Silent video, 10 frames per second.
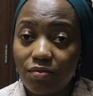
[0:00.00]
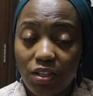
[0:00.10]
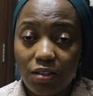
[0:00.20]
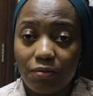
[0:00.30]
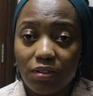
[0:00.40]

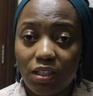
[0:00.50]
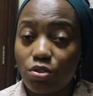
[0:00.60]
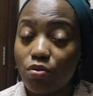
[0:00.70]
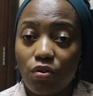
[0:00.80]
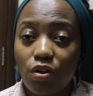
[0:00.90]
even.
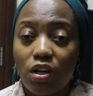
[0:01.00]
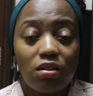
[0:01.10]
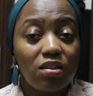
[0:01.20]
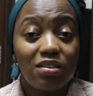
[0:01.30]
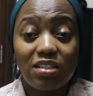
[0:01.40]
So
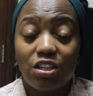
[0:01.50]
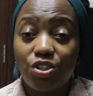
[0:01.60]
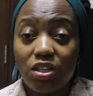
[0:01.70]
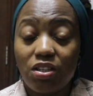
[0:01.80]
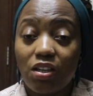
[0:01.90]
things are
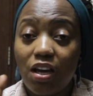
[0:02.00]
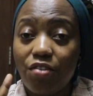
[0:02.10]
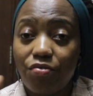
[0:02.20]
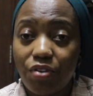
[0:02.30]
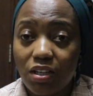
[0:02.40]
changing
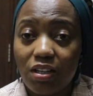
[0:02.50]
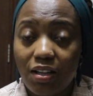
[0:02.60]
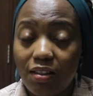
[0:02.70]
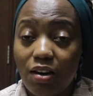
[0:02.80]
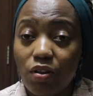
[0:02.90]
every
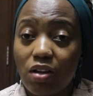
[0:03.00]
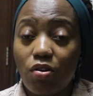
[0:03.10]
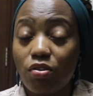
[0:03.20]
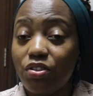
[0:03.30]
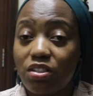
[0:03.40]
day. The way the
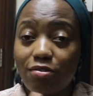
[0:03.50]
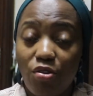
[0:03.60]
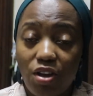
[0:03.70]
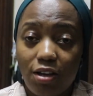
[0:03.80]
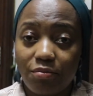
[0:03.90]
world is
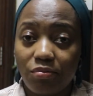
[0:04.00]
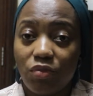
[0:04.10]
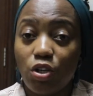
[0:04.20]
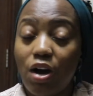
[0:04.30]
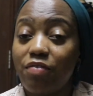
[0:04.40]
going,
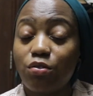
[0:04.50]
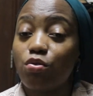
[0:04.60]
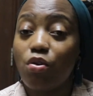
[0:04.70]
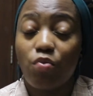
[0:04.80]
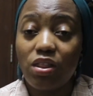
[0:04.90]
you have to
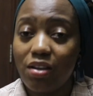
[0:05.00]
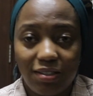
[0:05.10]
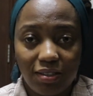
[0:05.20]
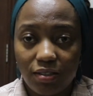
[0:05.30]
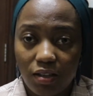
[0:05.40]
go with
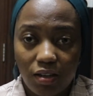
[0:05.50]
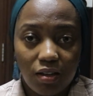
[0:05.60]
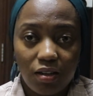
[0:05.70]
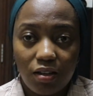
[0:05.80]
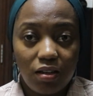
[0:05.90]
it.
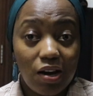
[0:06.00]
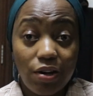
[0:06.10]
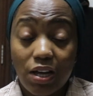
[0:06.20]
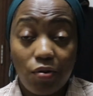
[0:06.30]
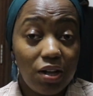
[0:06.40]
The
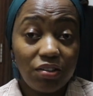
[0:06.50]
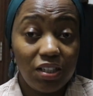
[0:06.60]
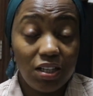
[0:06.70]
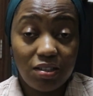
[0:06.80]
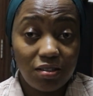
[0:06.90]
way the
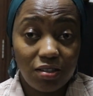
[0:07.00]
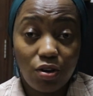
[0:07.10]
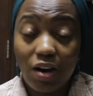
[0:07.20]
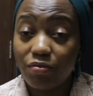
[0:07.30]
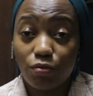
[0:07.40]
world is, you
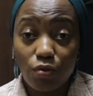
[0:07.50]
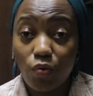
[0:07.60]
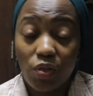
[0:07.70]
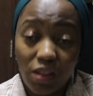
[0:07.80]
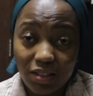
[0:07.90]
have to go
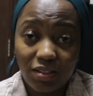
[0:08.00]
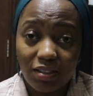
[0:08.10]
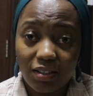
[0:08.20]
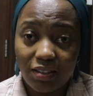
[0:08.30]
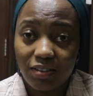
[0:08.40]
with
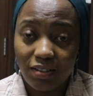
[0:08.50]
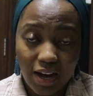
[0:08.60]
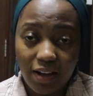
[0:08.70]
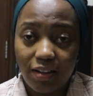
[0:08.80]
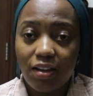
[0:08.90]
it.
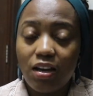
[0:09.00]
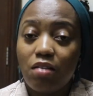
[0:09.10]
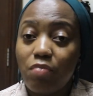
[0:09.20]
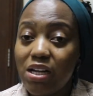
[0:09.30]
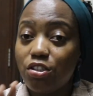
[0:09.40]
Yeah,
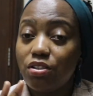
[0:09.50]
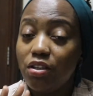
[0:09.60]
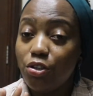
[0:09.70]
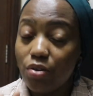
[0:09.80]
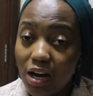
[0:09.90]
but
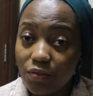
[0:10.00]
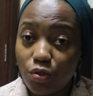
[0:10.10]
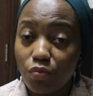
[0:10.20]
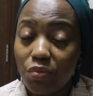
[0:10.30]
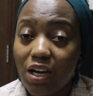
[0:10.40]
you have
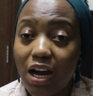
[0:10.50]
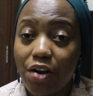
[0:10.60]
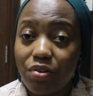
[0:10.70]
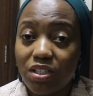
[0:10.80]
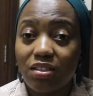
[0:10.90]
to be
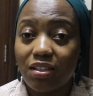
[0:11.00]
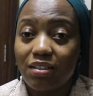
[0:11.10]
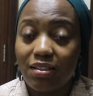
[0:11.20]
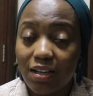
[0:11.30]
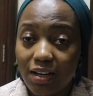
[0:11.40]
a
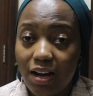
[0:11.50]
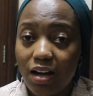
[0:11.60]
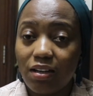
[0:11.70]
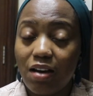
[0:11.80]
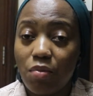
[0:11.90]
risk
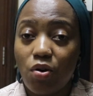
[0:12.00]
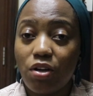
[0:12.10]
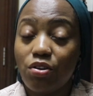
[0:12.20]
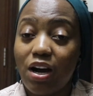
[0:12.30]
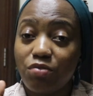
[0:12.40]
taker. Number
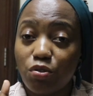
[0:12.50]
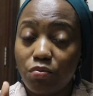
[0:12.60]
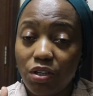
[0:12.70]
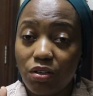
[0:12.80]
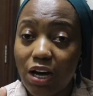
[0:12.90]
one, you have to
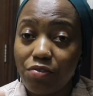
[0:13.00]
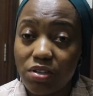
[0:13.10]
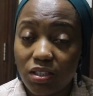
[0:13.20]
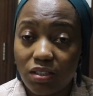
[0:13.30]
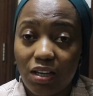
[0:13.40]
be a
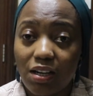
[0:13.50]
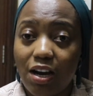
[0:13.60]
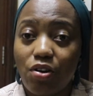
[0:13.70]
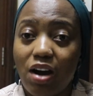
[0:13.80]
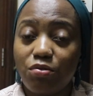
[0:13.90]
risk
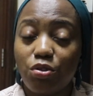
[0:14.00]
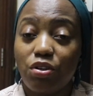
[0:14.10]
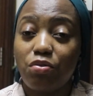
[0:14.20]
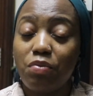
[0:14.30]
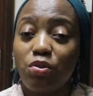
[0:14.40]
taker. You have to
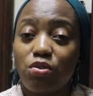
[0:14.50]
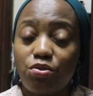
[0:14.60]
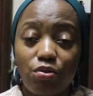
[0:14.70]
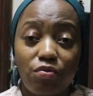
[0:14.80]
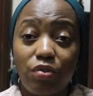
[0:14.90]
equip
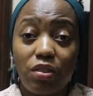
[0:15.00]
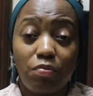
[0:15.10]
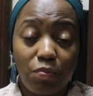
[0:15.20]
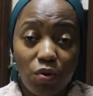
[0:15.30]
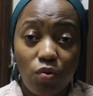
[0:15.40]
yourself with
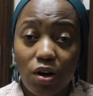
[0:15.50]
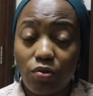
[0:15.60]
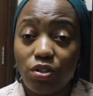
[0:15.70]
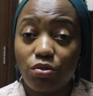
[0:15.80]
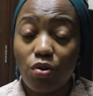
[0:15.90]
people who are
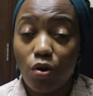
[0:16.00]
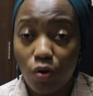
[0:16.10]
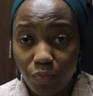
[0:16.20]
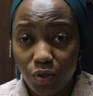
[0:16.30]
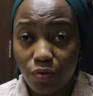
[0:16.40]
going to
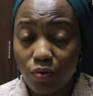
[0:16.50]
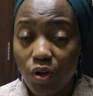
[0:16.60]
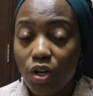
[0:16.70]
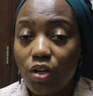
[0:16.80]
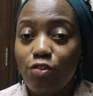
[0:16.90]
help you.
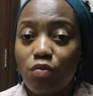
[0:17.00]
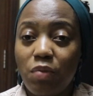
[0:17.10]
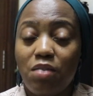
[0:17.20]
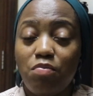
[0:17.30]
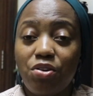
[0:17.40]
You
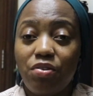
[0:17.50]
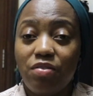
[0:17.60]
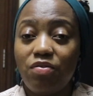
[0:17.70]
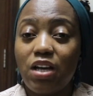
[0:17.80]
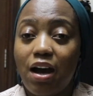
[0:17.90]
may be
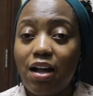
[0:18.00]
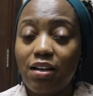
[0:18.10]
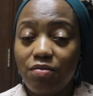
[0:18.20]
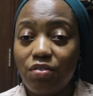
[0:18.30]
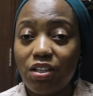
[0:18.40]

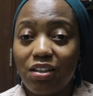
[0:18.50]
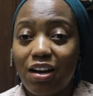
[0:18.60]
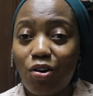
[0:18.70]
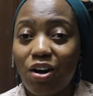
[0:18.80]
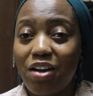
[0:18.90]
living in
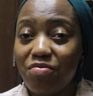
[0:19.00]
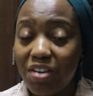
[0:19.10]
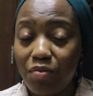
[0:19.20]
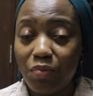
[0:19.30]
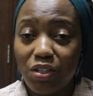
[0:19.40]
an
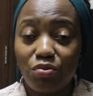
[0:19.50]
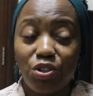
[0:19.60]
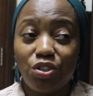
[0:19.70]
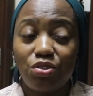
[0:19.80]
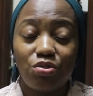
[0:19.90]
environment
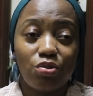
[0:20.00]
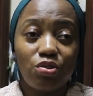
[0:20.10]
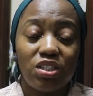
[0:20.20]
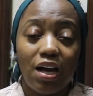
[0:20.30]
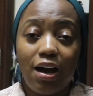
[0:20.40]
which is
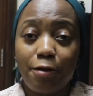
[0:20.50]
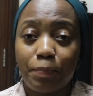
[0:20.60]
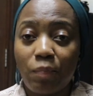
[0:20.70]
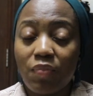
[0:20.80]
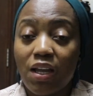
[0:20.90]
not
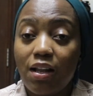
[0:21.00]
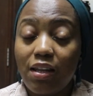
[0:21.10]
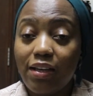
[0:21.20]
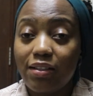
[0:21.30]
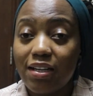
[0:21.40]

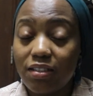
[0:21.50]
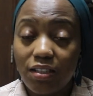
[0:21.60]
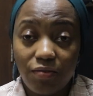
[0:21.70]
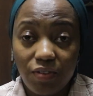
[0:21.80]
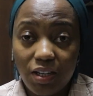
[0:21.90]
like that
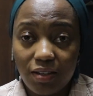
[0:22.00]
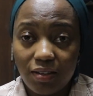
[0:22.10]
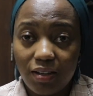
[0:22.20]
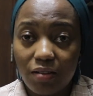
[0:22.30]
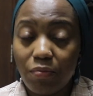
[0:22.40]

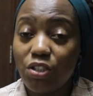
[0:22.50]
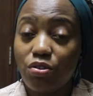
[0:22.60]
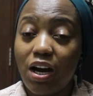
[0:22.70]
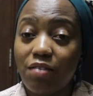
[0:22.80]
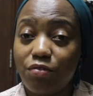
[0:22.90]
giving, but
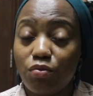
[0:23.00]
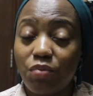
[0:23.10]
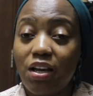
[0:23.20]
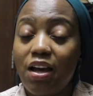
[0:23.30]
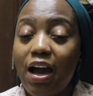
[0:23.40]
you have to
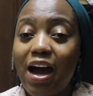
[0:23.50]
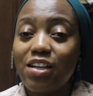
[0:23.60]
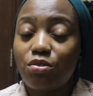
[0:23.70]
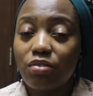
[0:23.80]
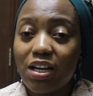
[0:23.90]
be.
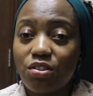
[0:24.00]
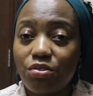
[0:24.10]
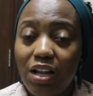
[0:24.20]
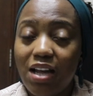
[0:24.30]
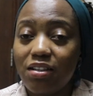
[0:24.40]
As soon as
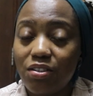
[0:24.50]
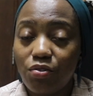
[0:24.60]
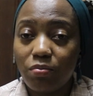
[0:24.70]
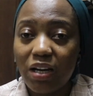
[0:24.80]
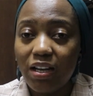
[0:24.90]
you land in
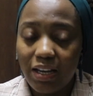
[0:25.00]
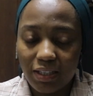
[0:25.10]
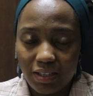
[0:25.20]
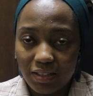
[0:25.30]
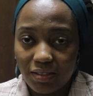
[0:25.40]
Dubai,
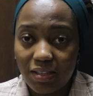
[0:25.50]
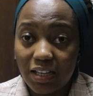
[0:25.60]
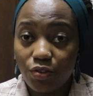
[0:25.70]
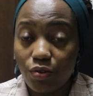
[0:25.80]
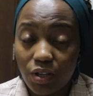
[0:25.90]
like, they
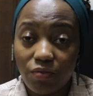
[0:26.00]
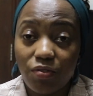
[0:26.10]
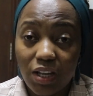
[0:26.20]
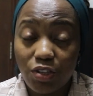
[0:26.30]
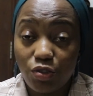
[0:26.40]
start looking
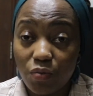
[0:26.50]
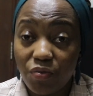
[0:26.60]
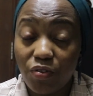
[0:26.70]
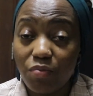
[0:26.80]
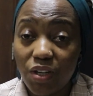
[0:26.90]
for that job
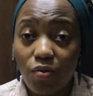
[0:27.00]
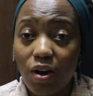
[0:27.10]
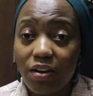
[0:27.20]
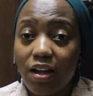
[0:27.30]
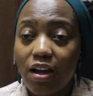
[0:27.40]
from day
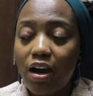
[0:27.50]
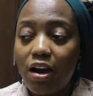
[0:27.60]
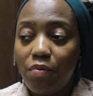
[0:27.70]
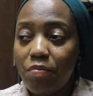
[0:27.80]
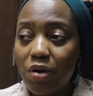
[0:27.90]
one.
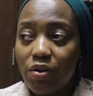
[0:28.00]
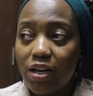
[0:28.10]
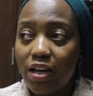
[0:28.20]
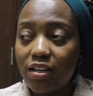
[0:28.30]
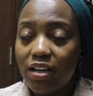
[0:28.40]
I remember when
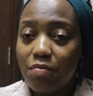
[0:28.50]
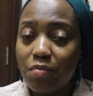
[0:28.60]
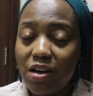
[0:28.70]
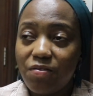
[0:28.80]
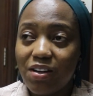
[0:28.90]
I came,
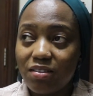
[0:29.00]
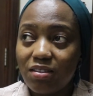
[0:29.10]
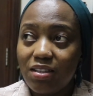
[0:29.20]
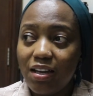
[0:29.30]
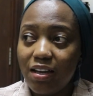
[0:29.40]
my
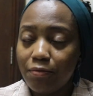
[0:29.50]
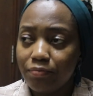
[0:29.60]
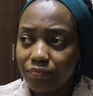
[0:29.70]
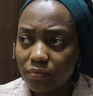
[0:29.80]
first day